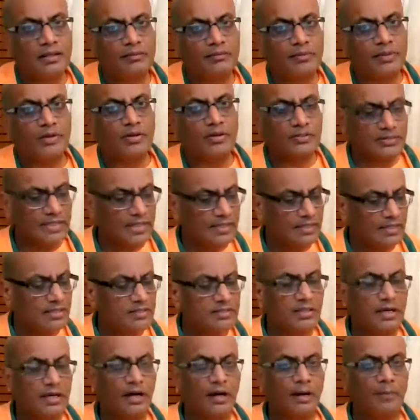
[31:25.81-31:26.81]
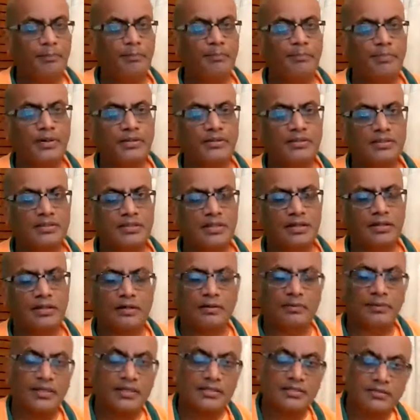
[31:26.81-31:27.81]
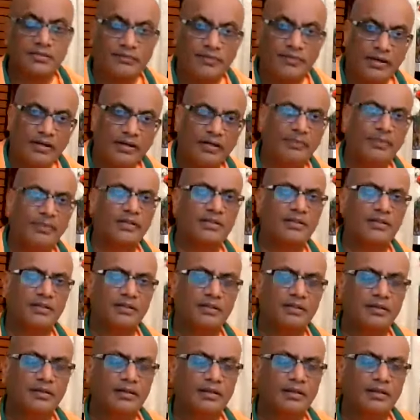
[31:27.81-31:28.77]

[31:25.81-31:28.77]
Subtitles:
because that is apratisankrama, that is the fundamental.